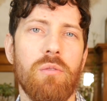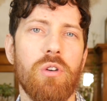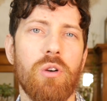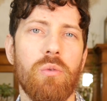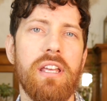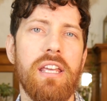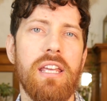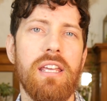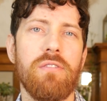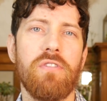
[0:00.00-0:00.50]
Were
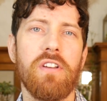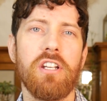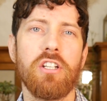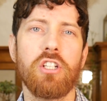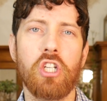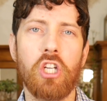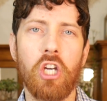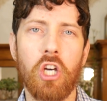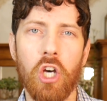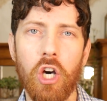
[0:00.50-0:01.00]
we
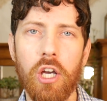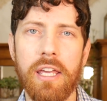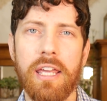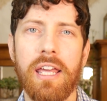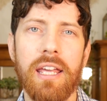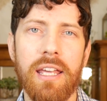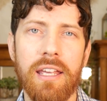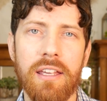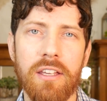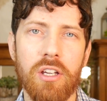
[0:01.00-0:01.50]
even
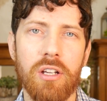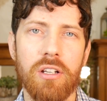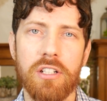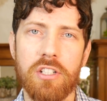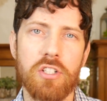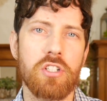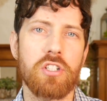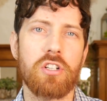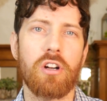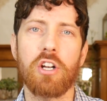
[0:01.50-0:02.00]
cooking? Could
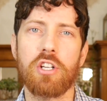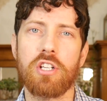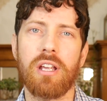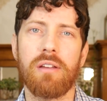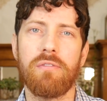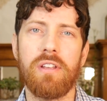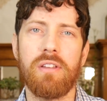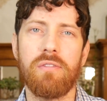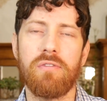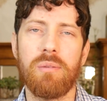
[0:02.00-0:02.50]
starch
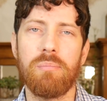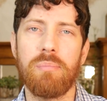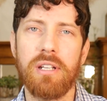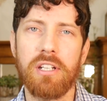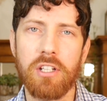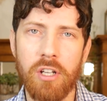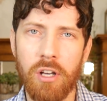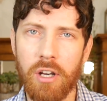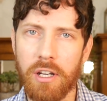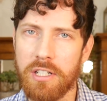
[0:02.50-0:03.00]
have even
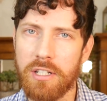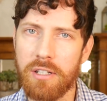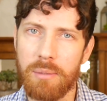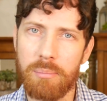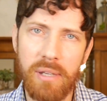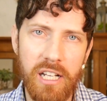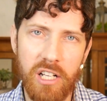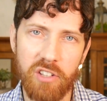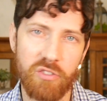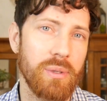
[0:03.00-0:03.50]
been cooked? Could
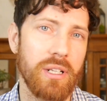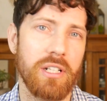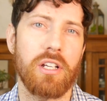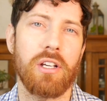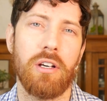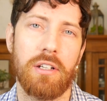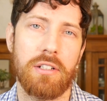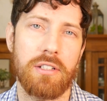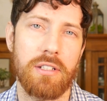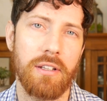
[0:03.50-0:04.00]
meat have been
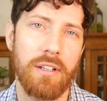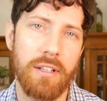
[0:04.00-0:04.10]
cooked?